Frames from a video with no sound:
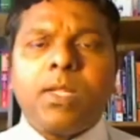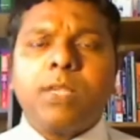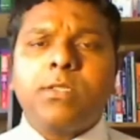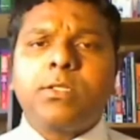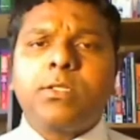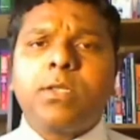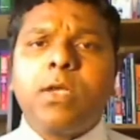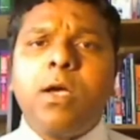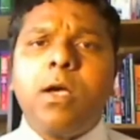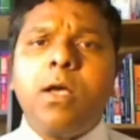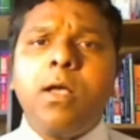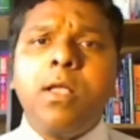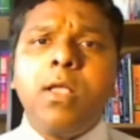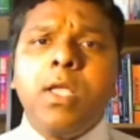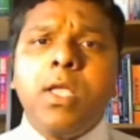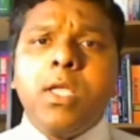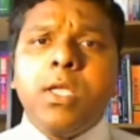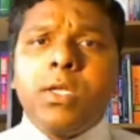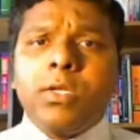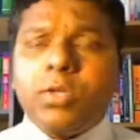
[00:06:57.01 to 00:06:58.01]
So
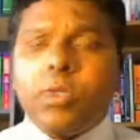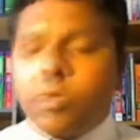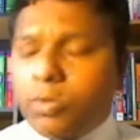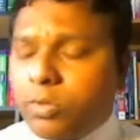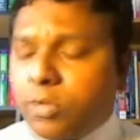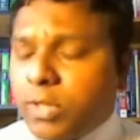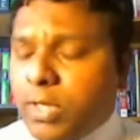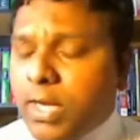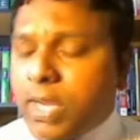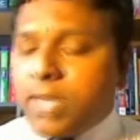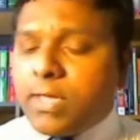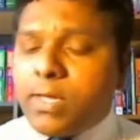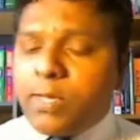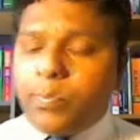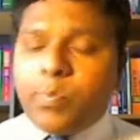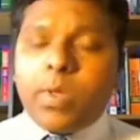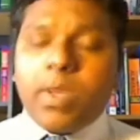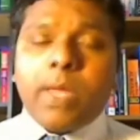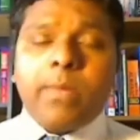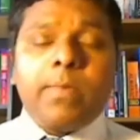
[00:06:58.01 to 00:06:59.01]
you treat the
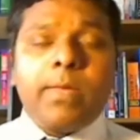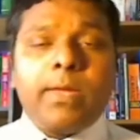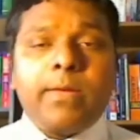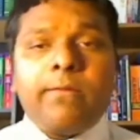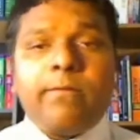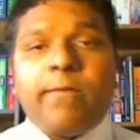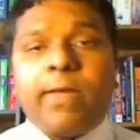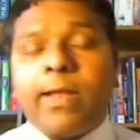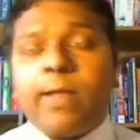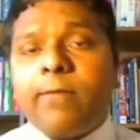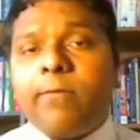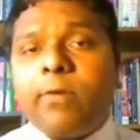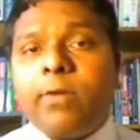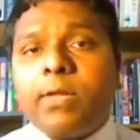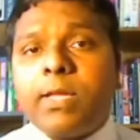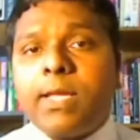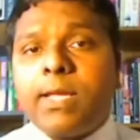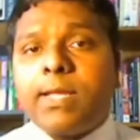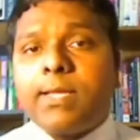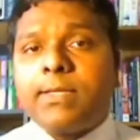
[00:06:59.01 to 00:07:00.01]
baby whenever
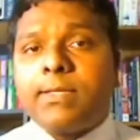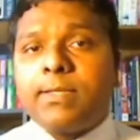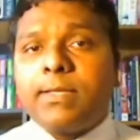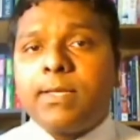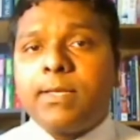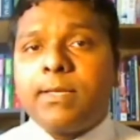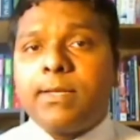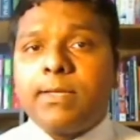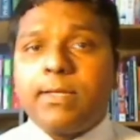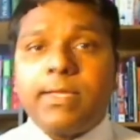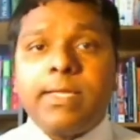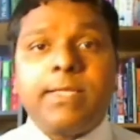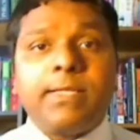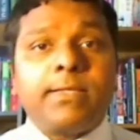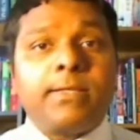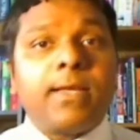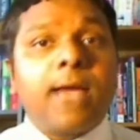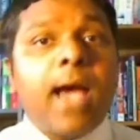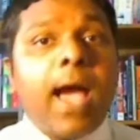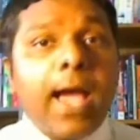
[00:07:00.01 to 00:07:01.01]
there is the,
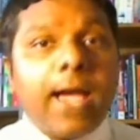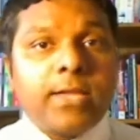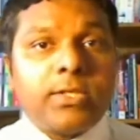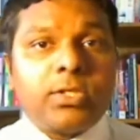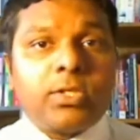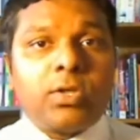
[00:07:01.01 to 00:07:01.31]
this high